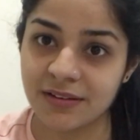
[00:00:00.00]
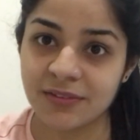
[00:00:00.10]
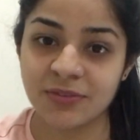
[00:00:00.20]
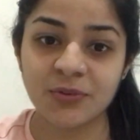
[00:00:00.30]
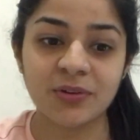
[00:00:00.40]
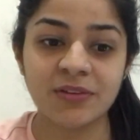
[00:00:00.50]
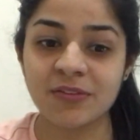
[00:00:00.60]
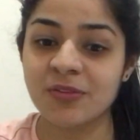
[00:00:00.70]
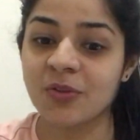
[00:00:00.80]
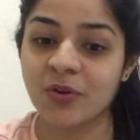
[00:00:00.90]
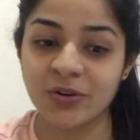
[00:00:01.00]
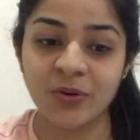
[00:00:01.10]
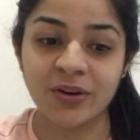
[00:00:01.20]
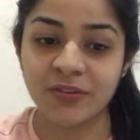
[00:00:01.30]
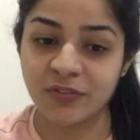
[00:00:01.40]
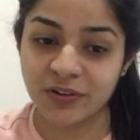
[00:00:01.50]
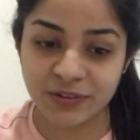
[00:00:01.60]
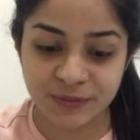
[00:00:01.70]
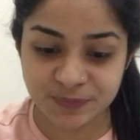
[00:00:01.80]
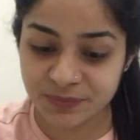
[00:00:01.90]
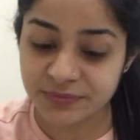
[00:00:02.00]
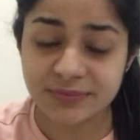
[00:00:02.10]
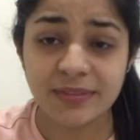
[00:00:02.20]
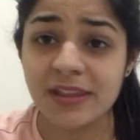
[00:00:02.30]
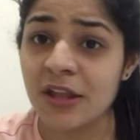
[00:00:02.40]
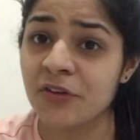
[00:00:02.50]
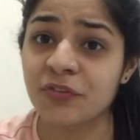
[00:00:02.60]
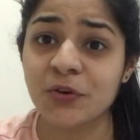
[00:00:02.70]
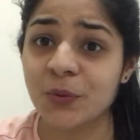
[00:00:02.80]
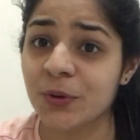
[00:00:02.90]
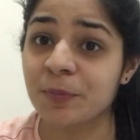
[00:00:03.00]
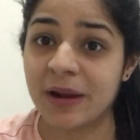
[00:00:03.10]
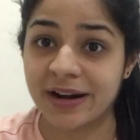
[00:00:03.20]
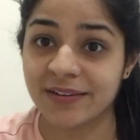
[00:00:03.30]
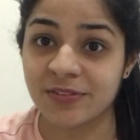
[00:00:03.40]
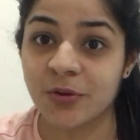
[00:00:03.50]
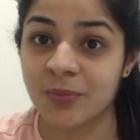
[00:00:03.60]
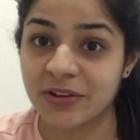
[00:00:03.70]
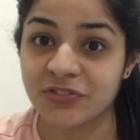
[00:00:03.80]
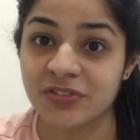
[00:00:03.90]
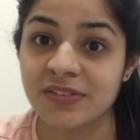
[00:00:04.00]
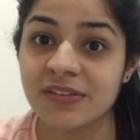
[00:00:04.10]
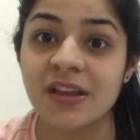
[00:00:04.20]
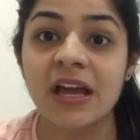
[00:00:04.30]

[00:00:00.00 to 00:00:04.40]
So it's not gonna work if you don't practice the questions.